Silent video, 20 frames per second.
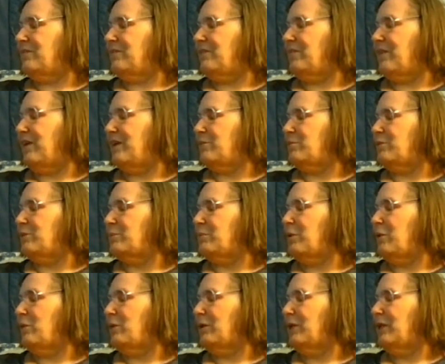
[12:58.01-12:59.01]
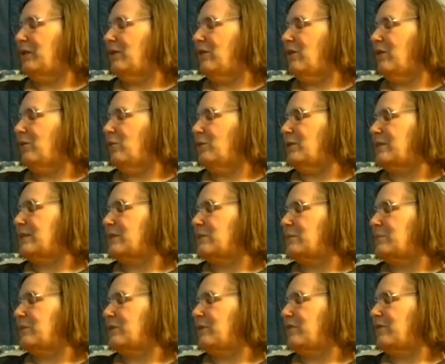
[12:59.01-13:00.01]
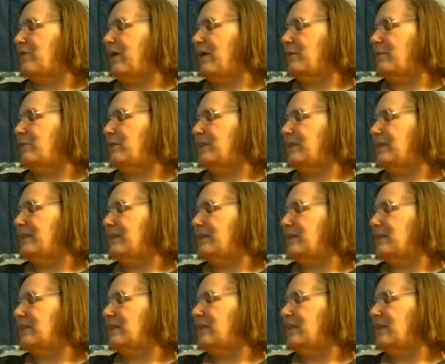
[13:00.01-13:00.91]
fibers. Pokey long wisps of fiber tend to